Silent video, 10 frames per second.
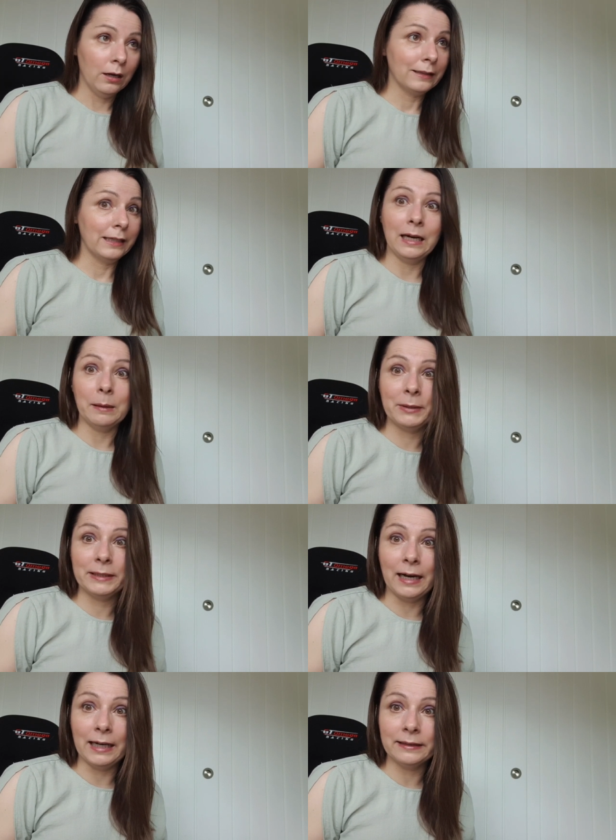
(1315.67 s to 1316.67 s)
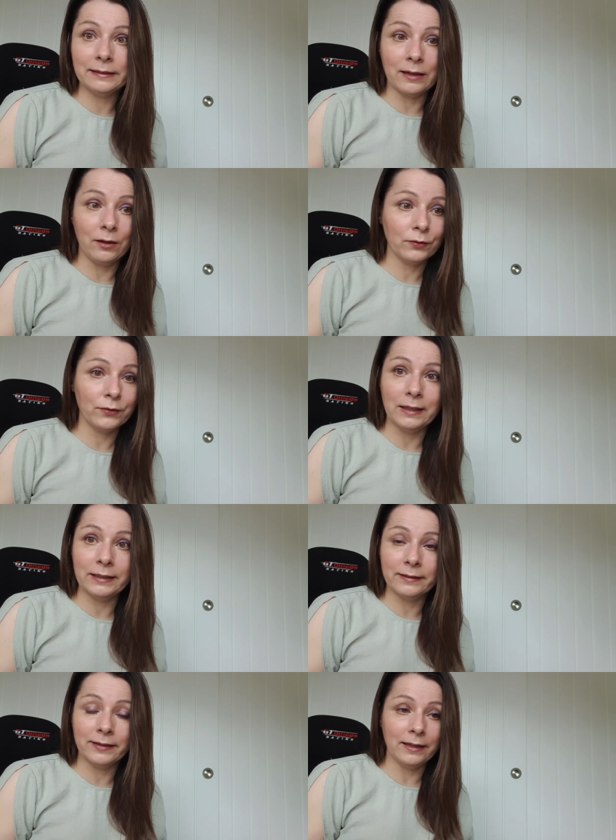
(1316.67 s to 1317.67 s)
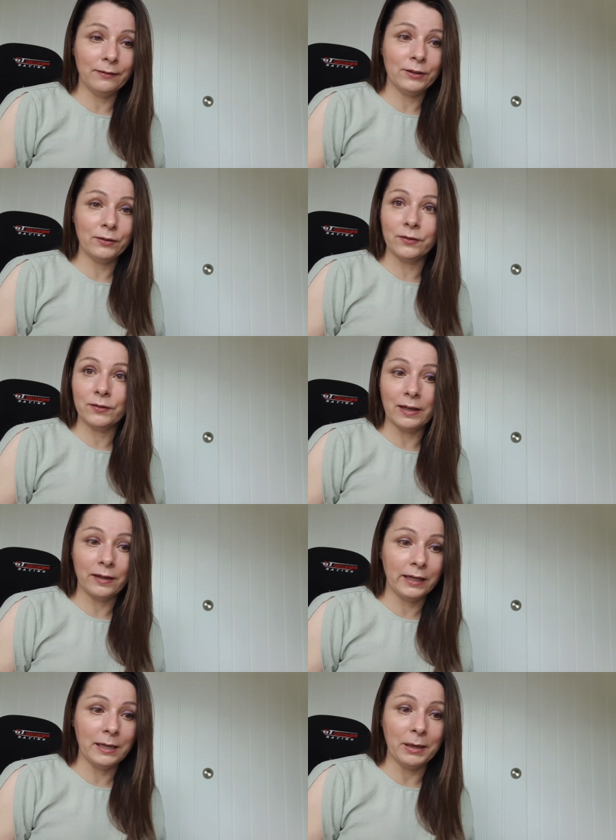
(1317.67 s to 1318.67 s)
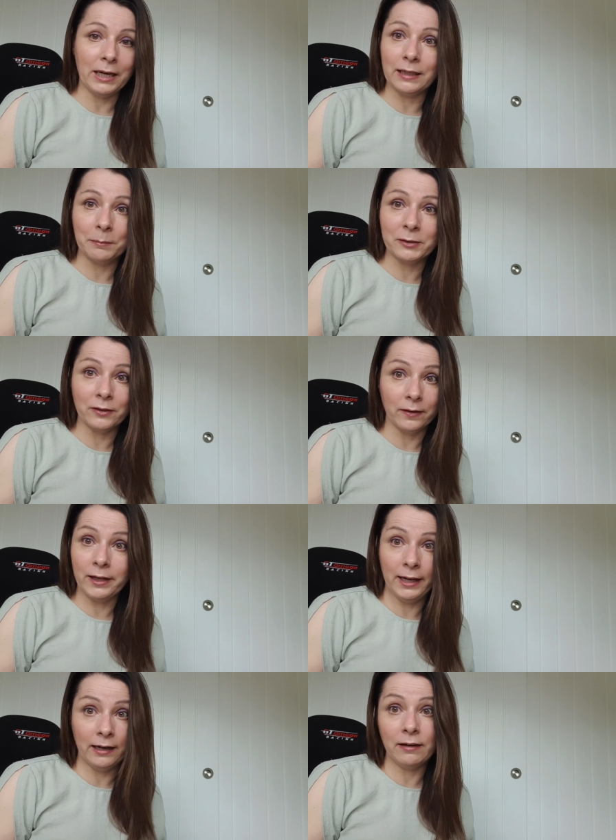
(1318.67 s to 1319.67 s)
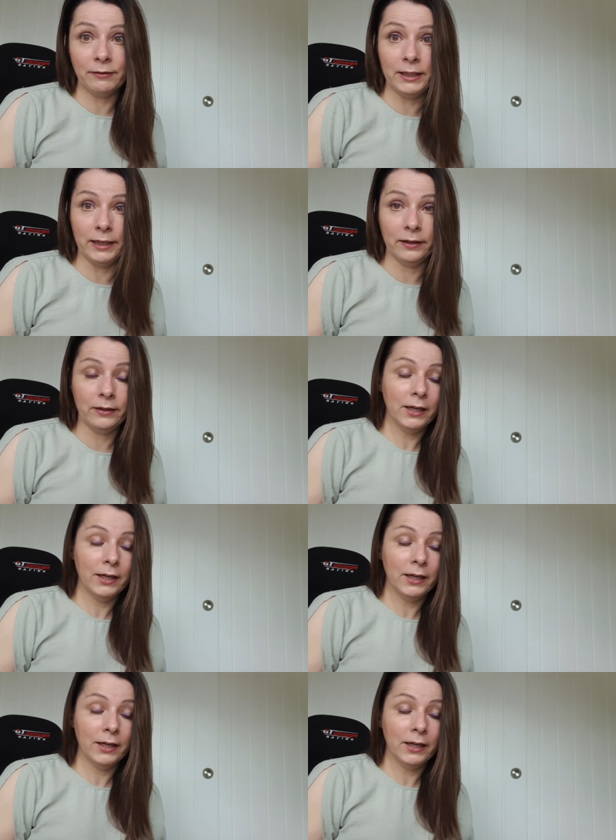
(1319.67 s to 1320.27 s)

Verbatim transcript: then happy days, I'll sell it to, if it doesn't sell on eBay and Amazon, then they're having it.